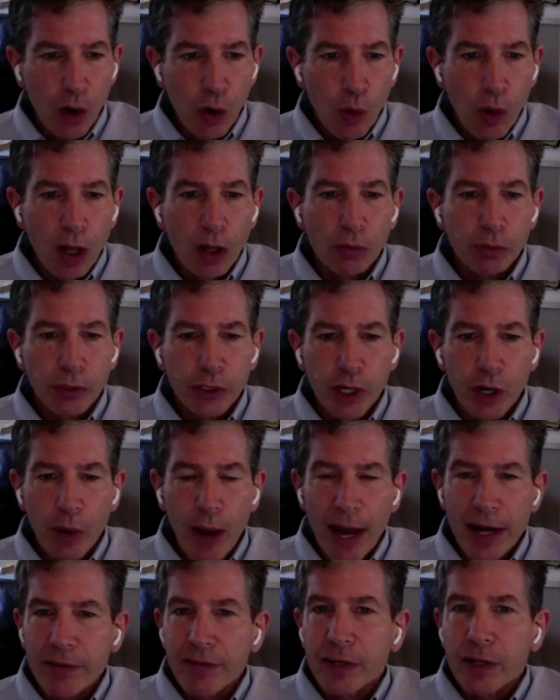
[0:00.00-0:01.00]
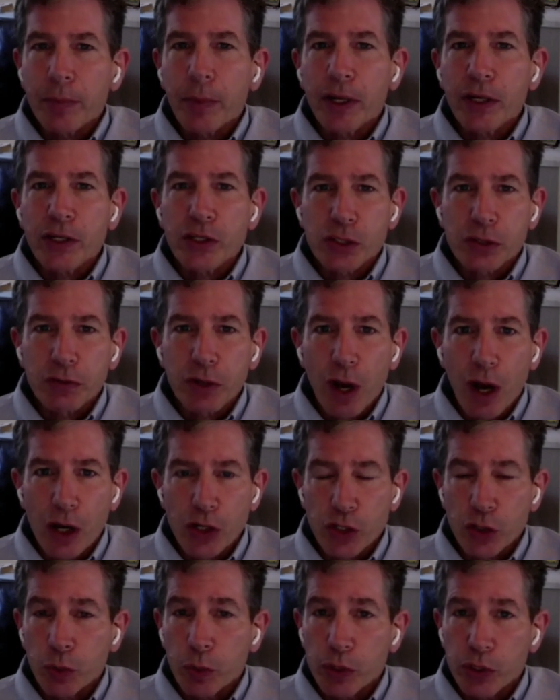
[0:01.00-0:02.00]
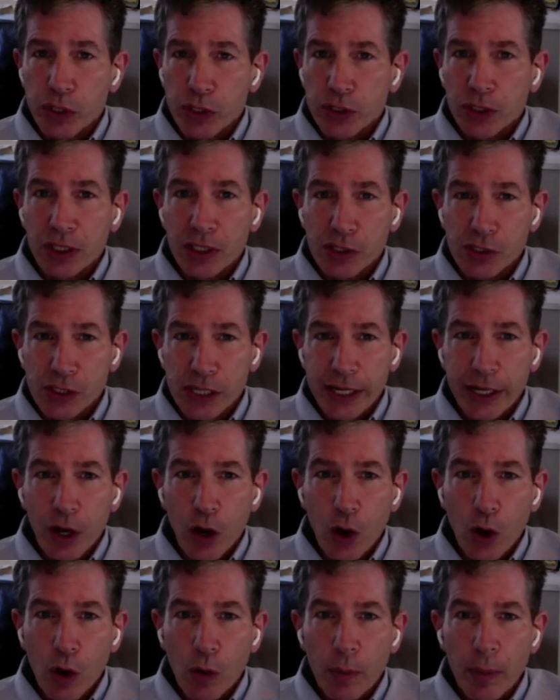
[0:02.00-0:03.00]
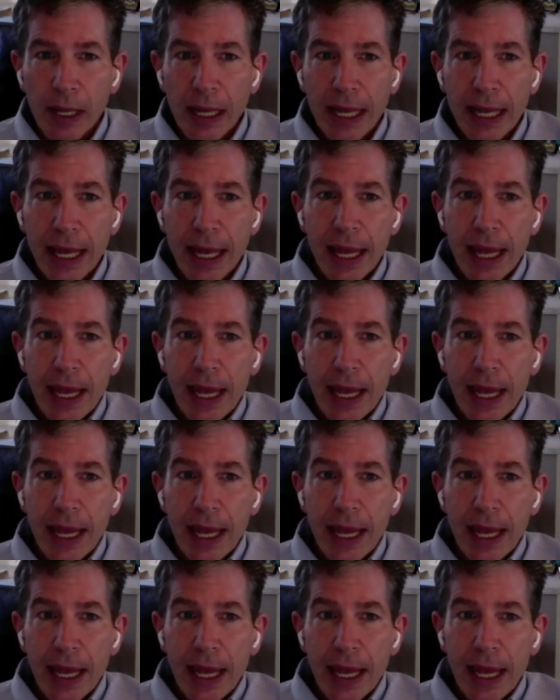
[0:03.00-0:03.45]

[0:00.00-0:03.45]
oh well, you know, out of an abundance of caution, we're just going to stay home